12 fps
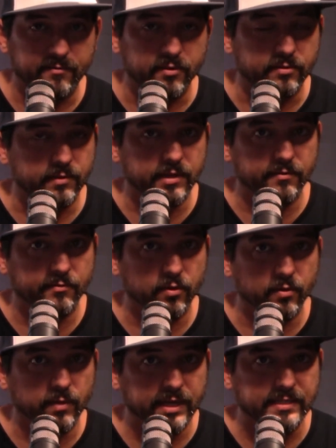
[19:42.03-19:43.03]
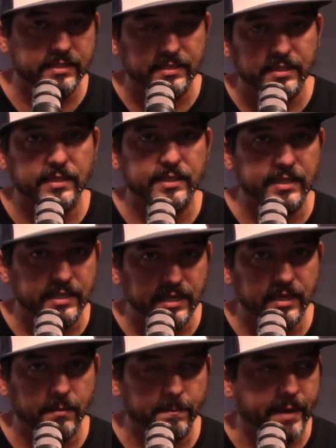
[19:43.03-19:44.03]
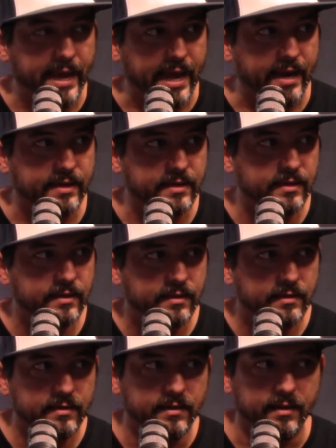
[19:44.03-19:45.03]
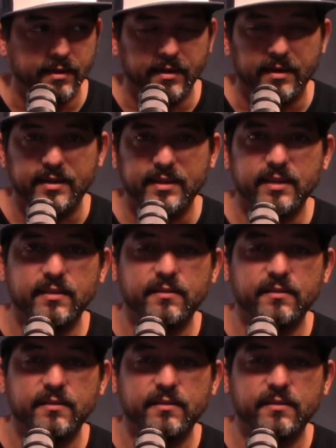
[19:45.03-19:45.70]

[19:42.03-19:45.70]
for 3 to 4 weeks until you get it back. That's